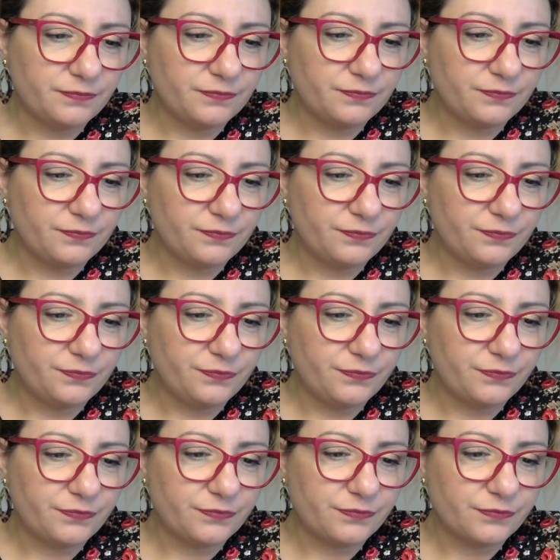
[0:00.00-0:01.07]

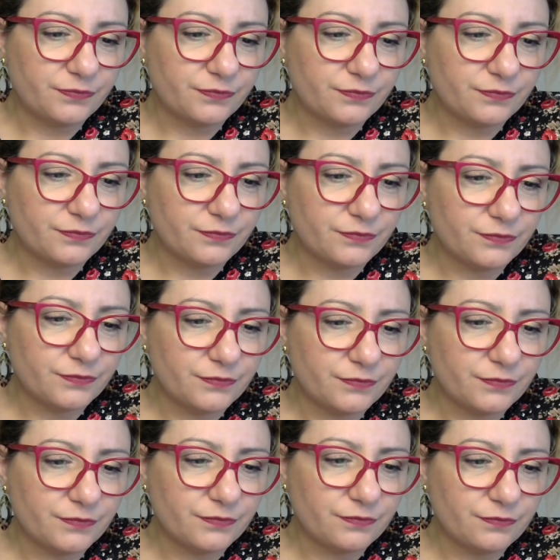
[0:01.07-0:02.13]

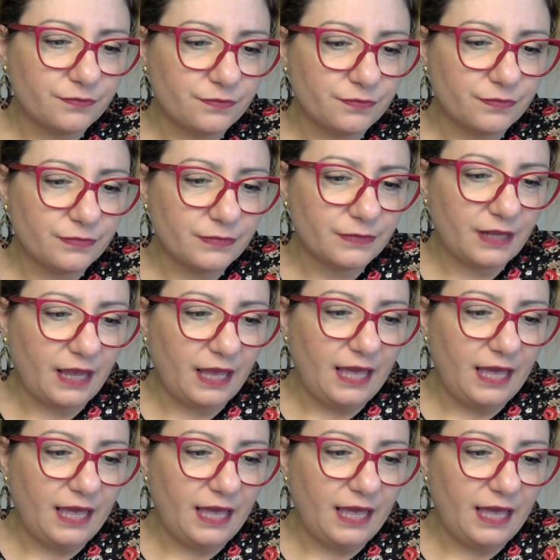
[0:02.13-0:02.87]
No one is speaking in this clip.